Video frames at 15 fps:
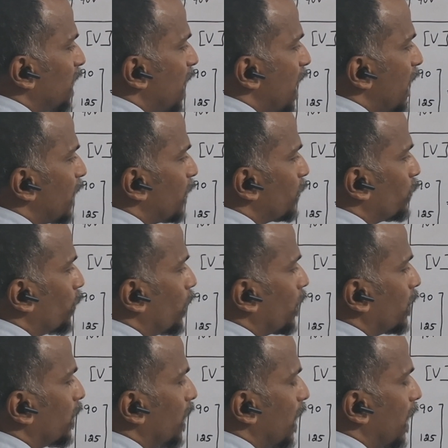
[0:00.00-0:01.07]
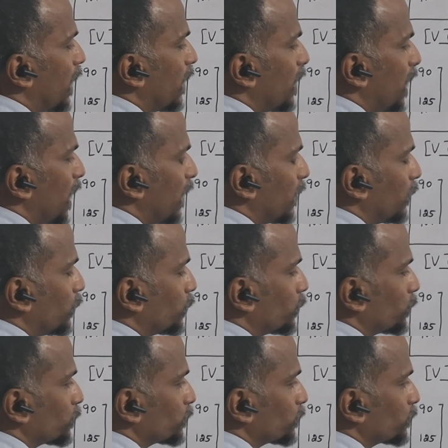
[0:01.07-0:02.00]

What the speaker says: I1 and I2.